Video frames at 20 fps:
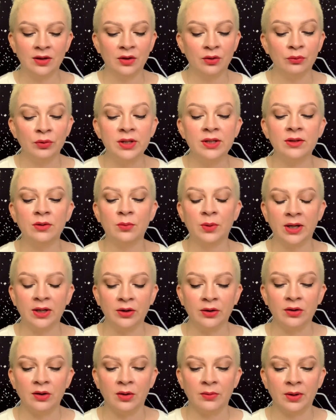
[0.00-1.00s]
reason why
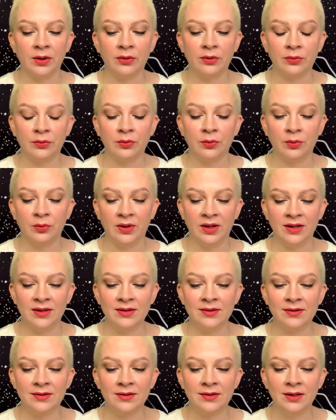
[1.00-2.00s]
you're going through
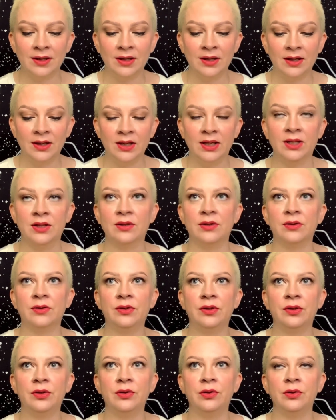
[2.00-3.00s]
this is
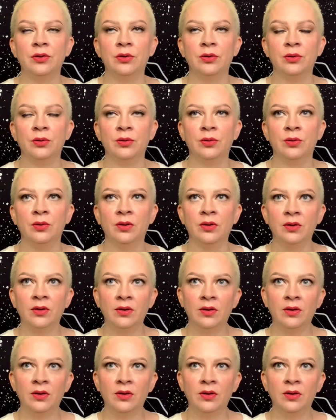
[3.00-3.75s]
to